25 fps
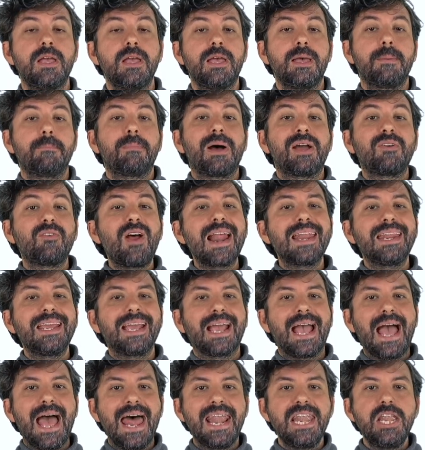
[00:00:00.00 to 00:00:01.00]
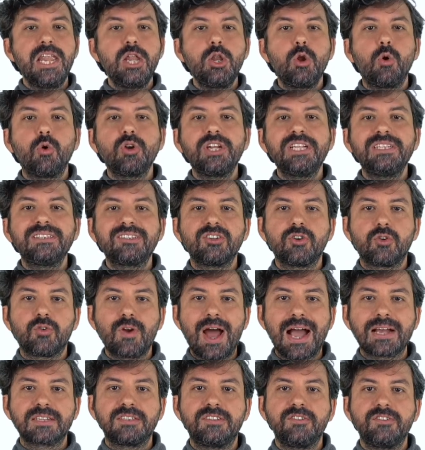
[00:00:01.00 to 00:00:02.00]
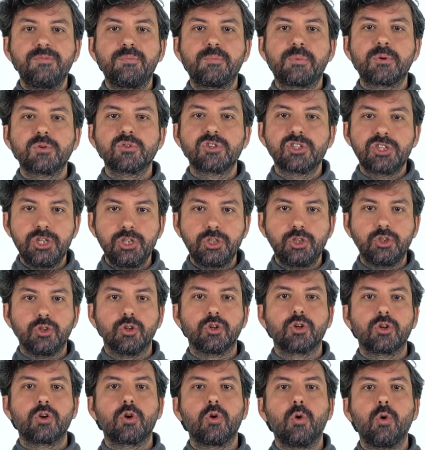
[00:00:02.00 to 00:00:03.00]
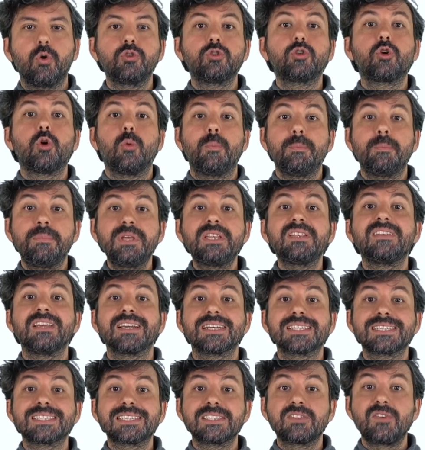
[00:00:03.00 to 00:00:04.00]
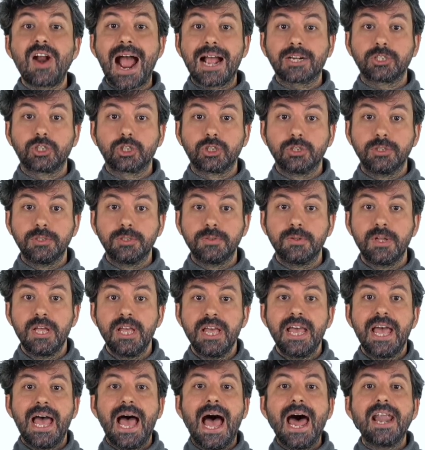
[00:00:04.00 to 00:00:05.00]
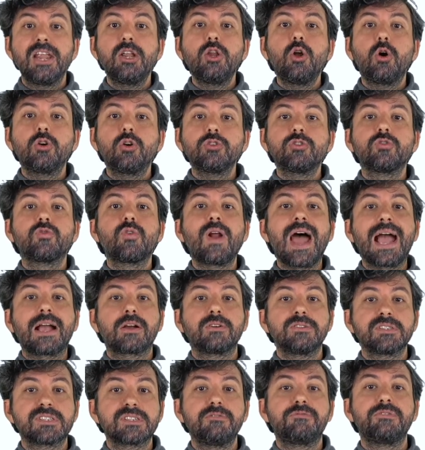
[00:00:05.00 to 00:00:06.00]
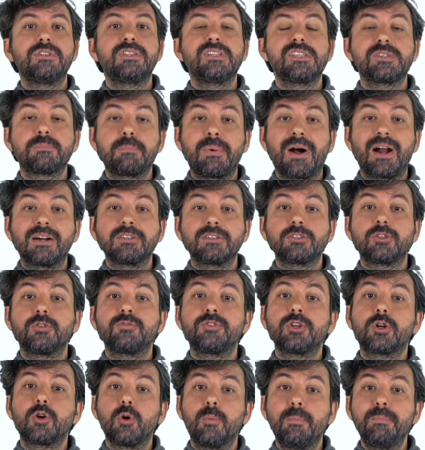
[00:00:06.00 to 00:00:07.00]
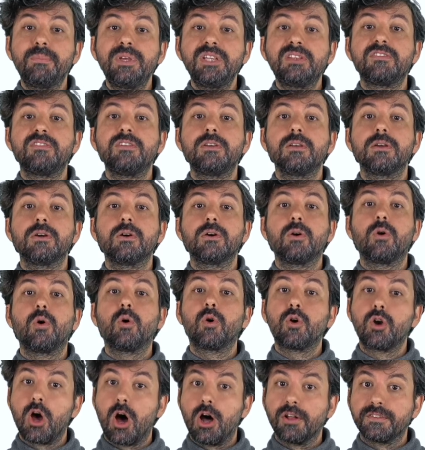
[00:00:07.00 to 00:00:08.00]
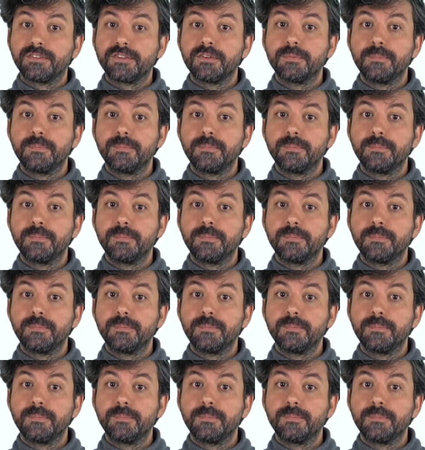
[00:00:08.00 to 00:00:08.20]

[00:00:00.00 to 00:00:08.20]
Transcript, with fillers: By running a non-interactive procedure called committee extraction, a node reckons if it is part of the committee or not.